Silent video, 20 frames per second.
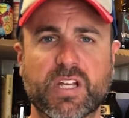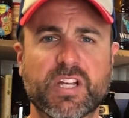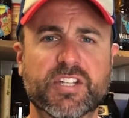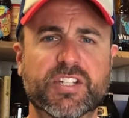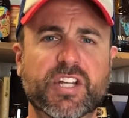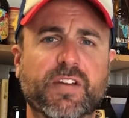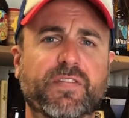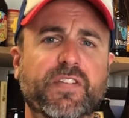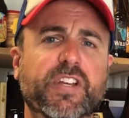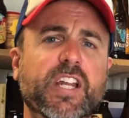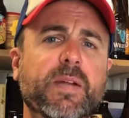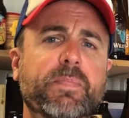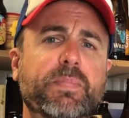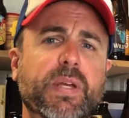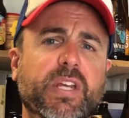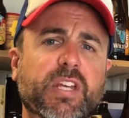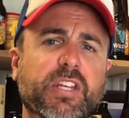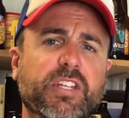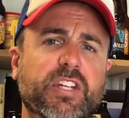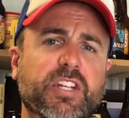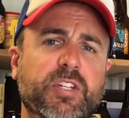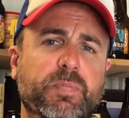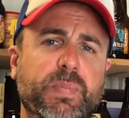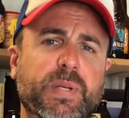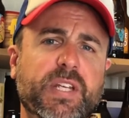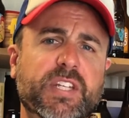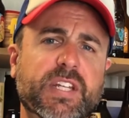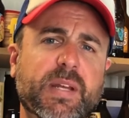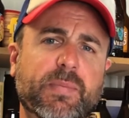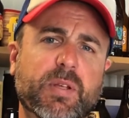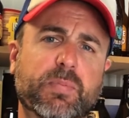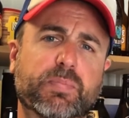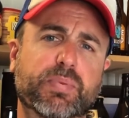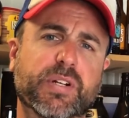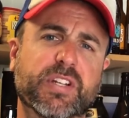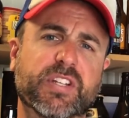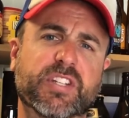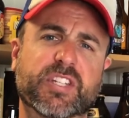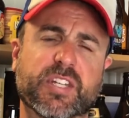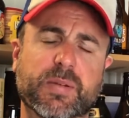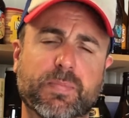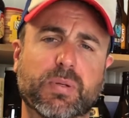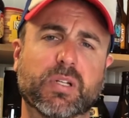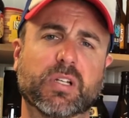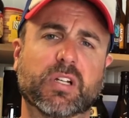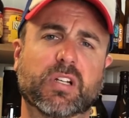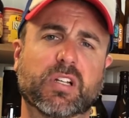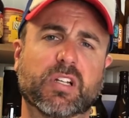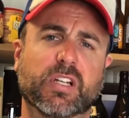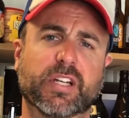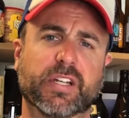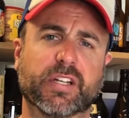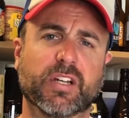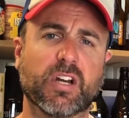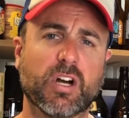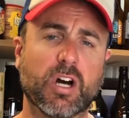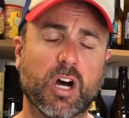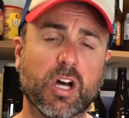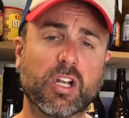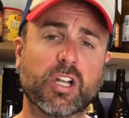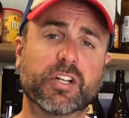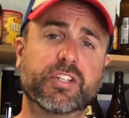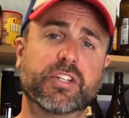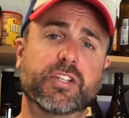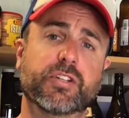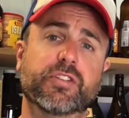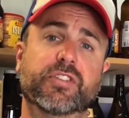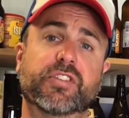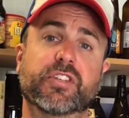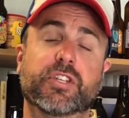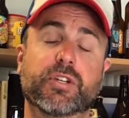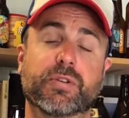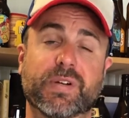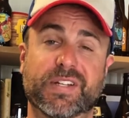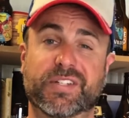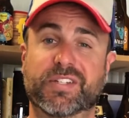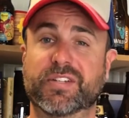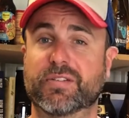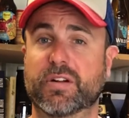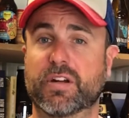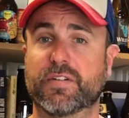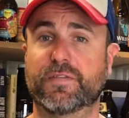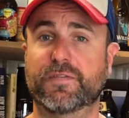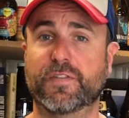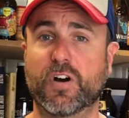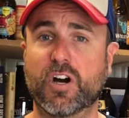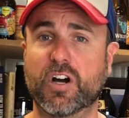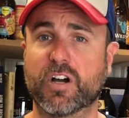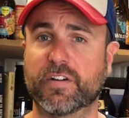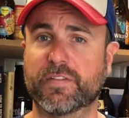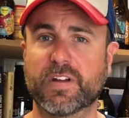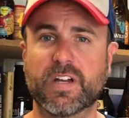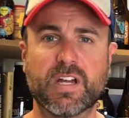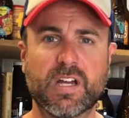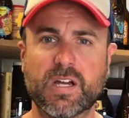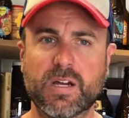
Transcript: So if you're going to pick a yeast, pick something pretty simple and clean. I like to use the US 05,